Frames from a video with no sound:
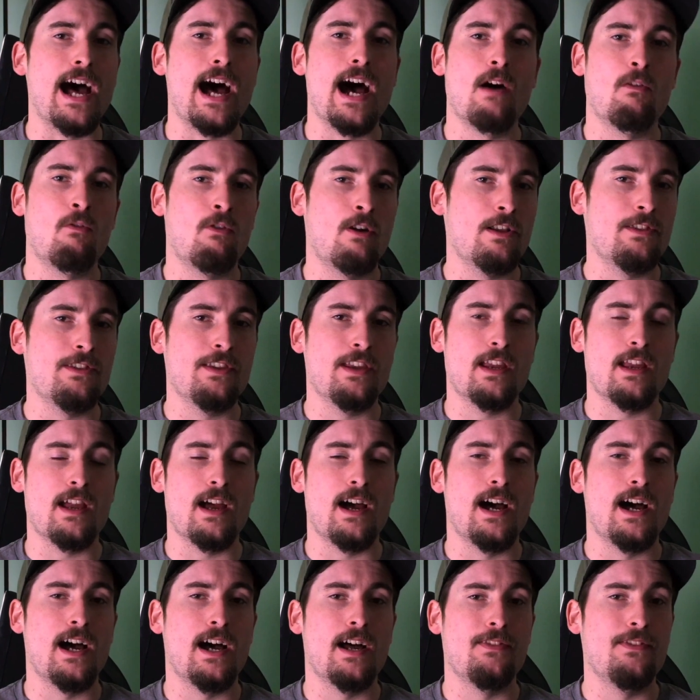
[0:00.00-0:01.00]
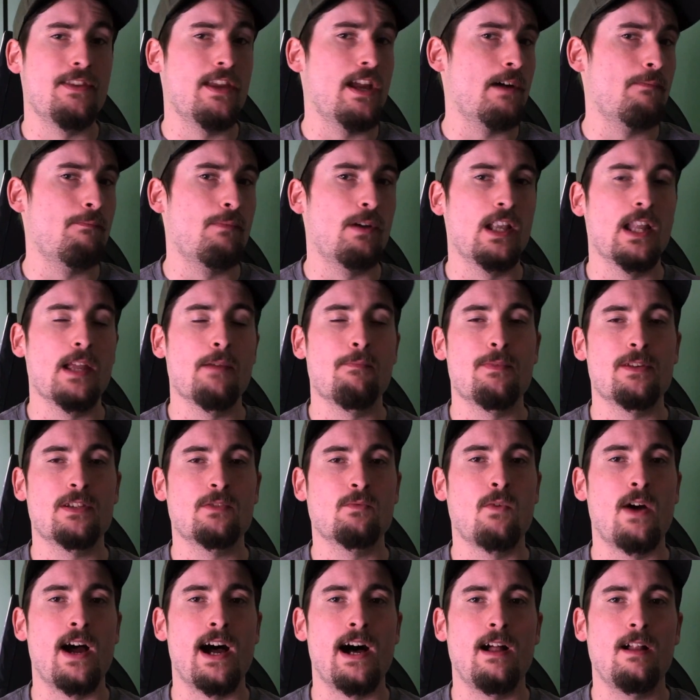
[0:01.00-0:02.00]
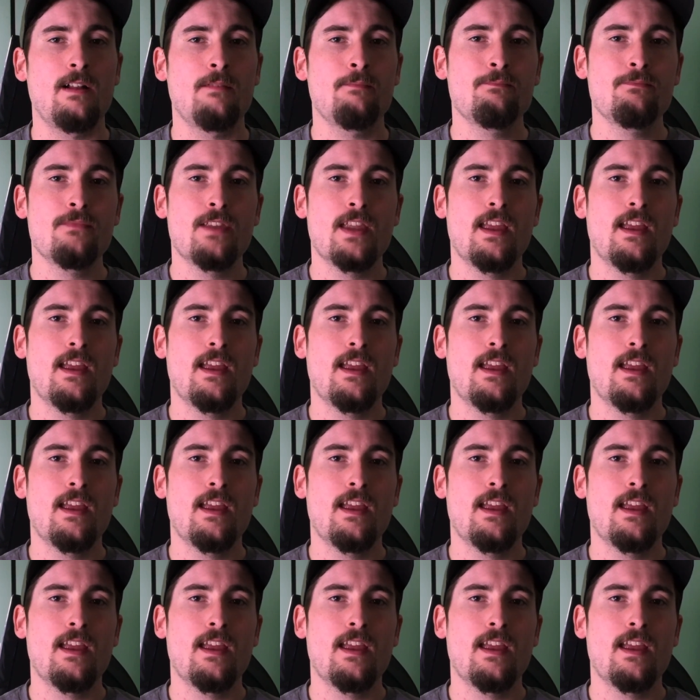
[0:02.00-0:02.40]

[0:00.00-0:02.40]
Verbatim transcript: hour in the, uh, the upper lip as well.